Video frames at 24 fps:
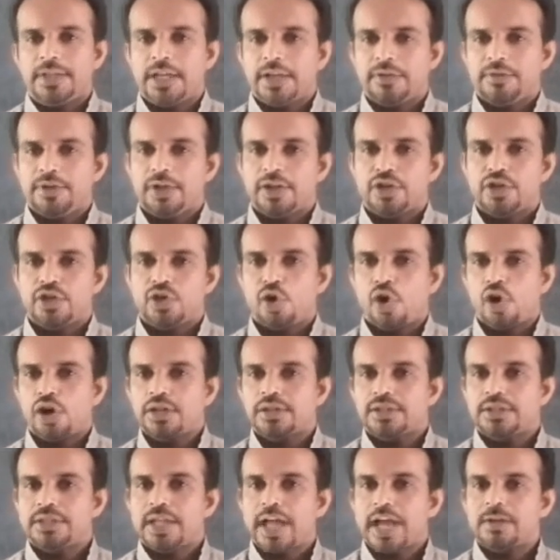They were
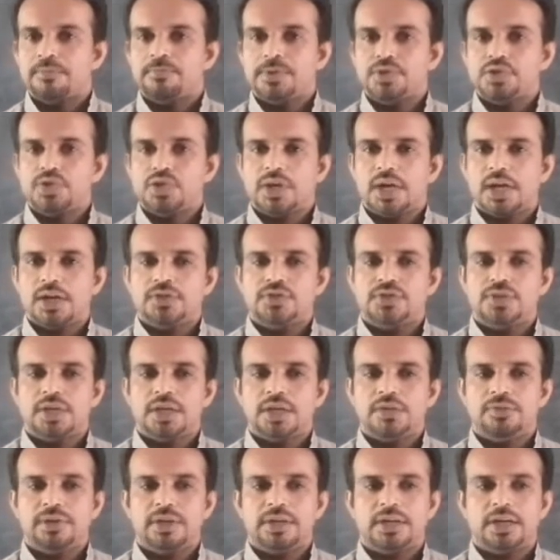not that much
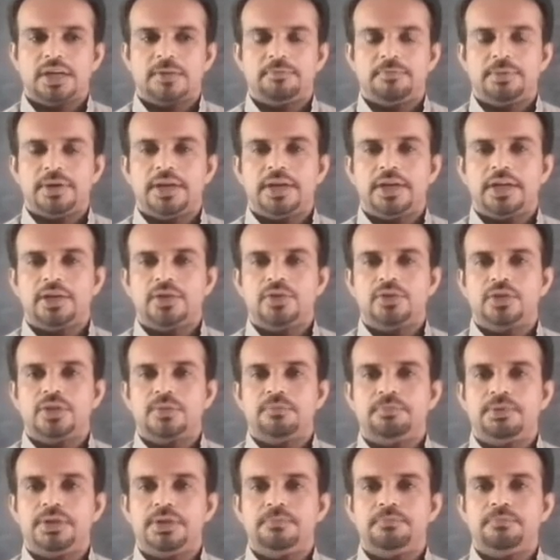cultured when comparing to
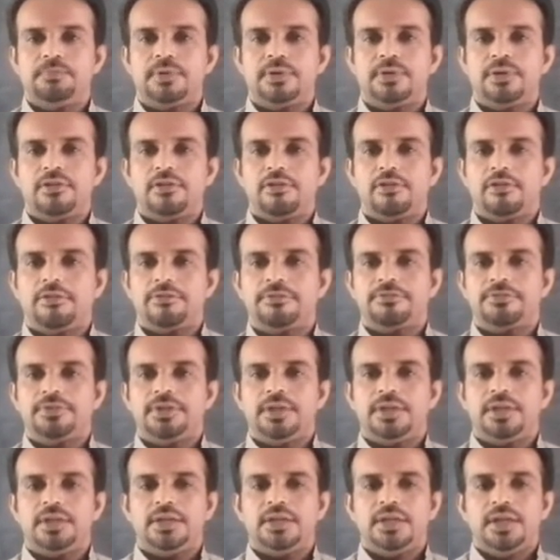the people of
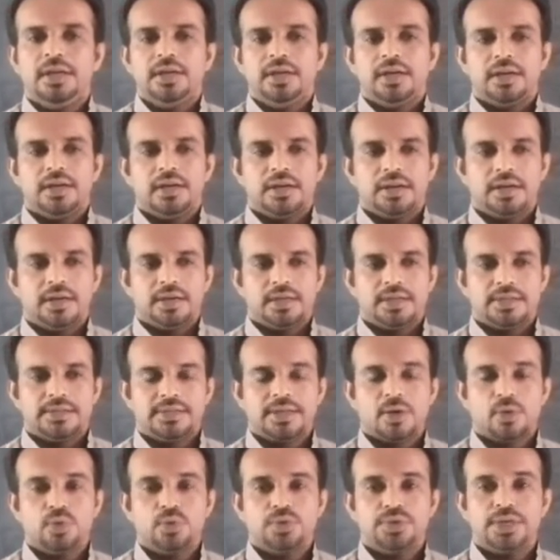the
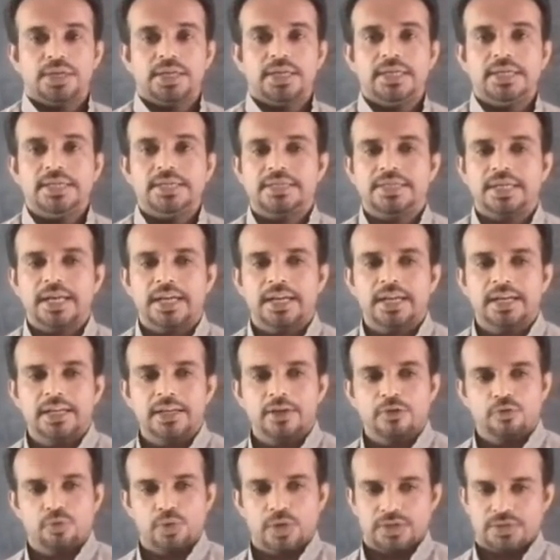south, east
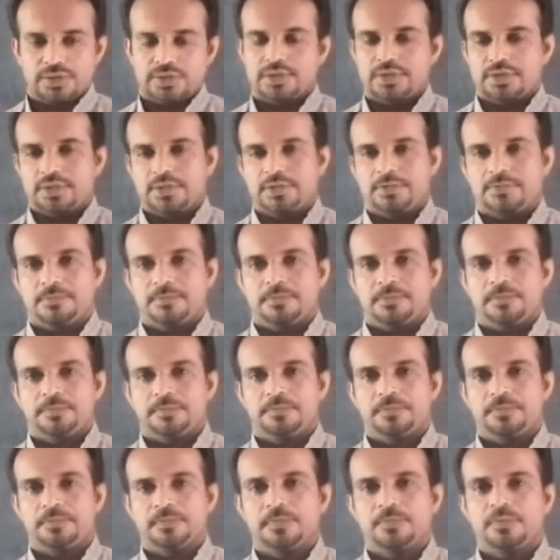and west.
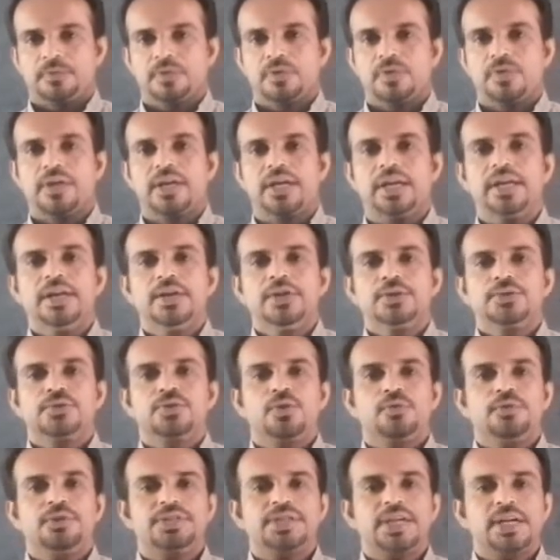Okay,
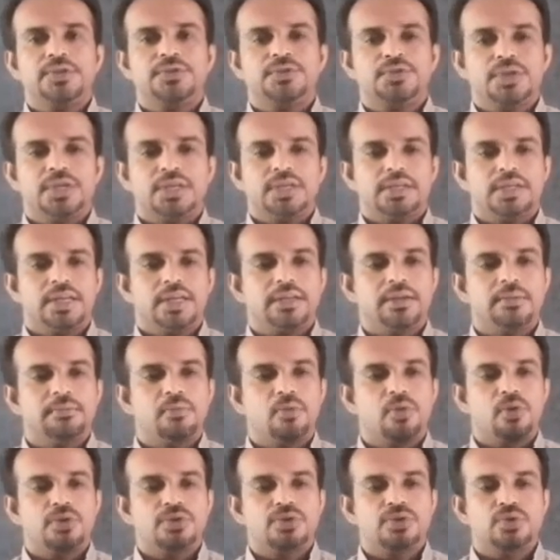so we shall see that
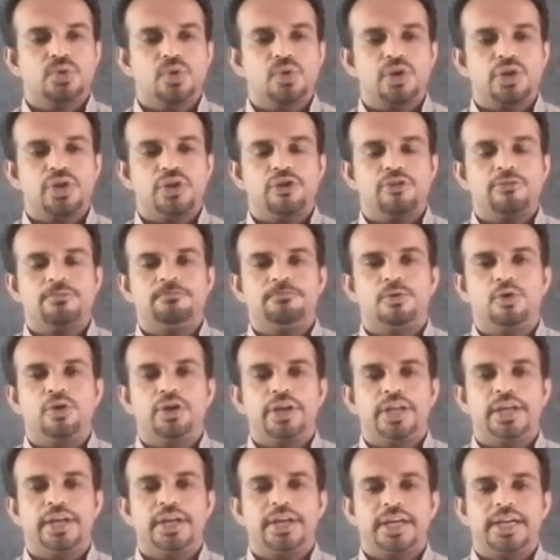the story of
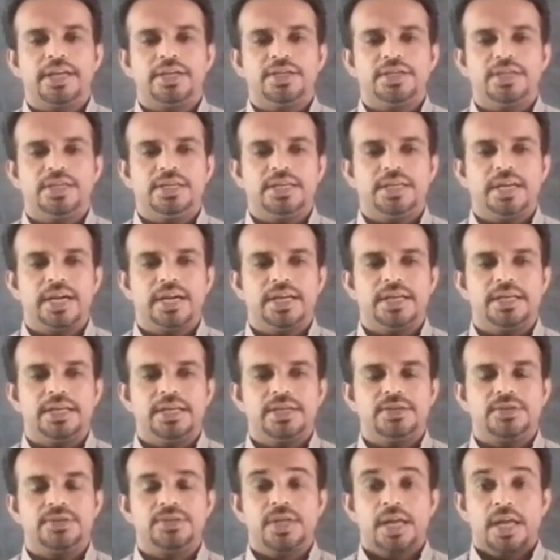modern Nigeria
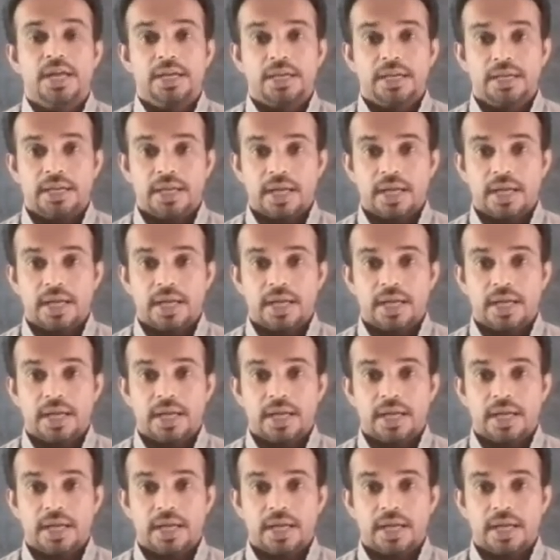is